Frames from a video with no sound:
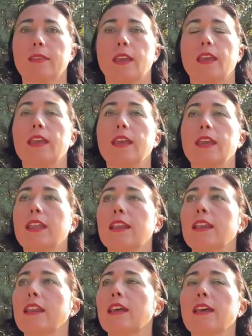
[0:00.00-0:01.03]

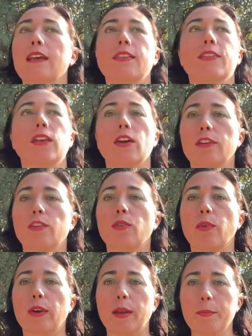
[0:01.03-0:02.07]
in the
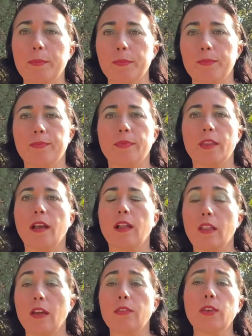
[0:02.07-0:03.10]
auditorium, a
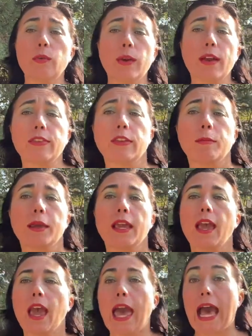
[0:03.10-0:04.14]
lot of you are asking me,
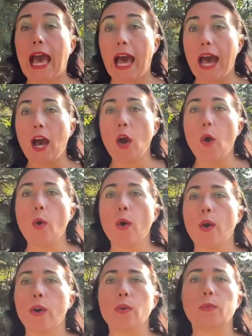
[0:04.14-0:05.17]
how
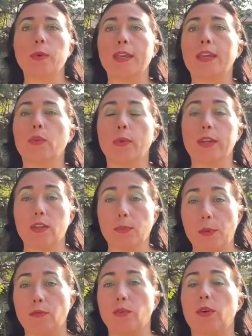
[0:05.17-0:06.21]
are we going to
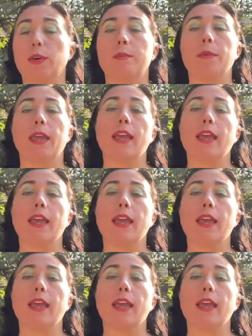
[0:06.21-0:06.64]
perform?